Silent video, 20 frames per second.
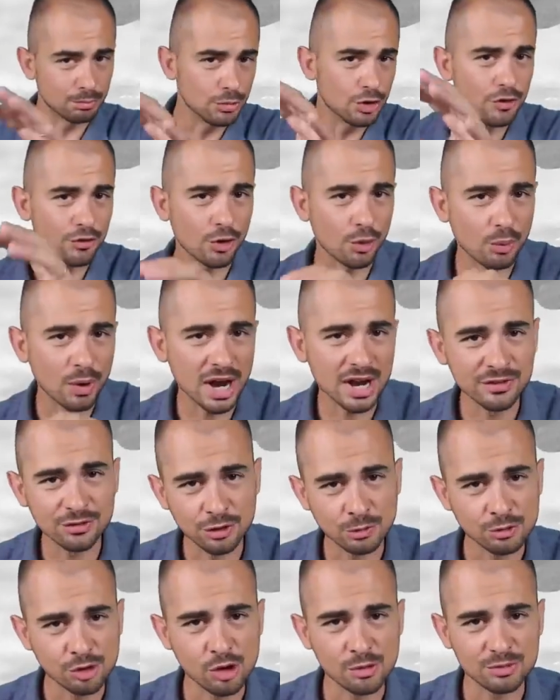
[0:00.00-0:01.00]
move away
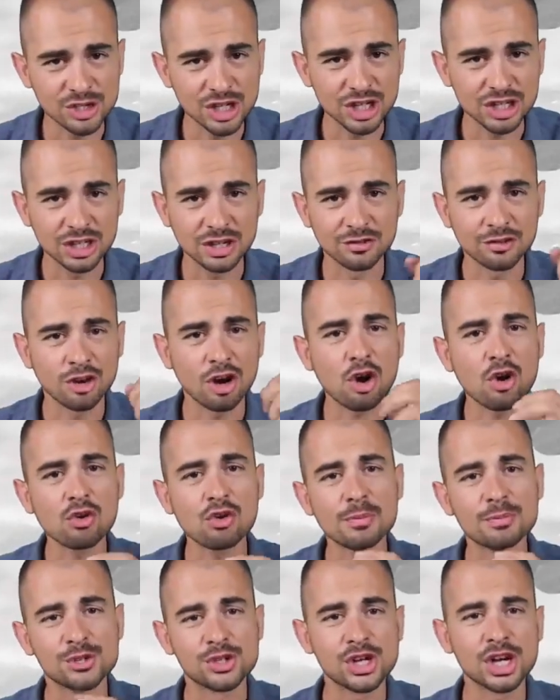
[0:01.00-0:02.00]
from our objective.
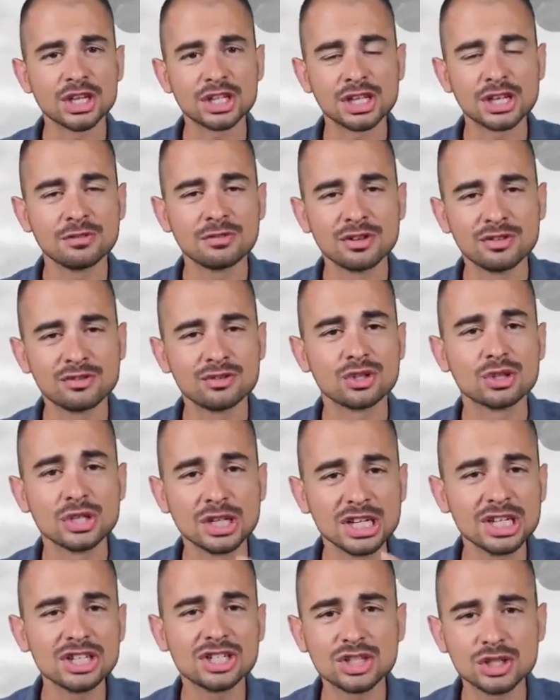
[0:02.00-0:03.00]
Our objective is to,
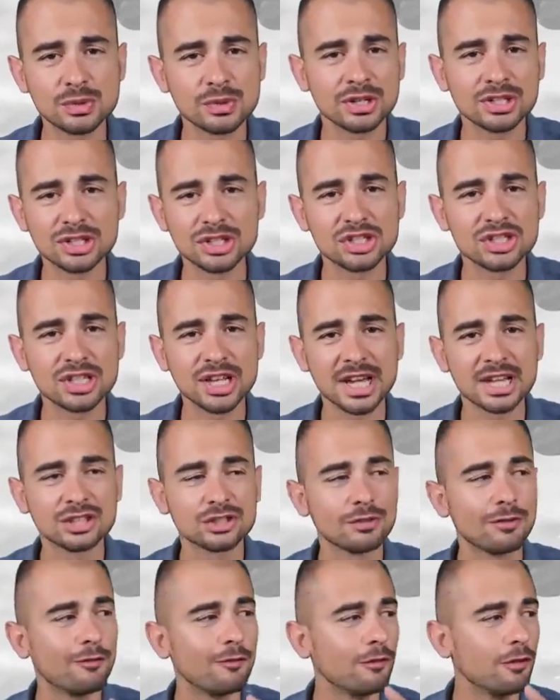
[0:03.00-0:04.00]
is to
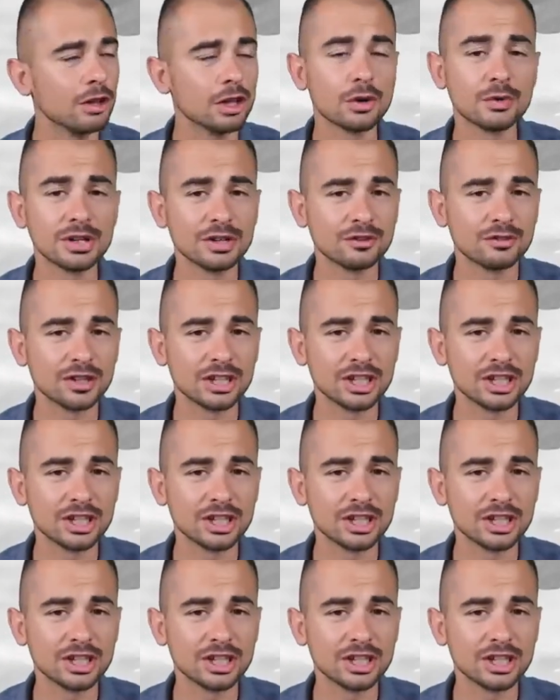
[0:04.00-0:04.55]
understand the following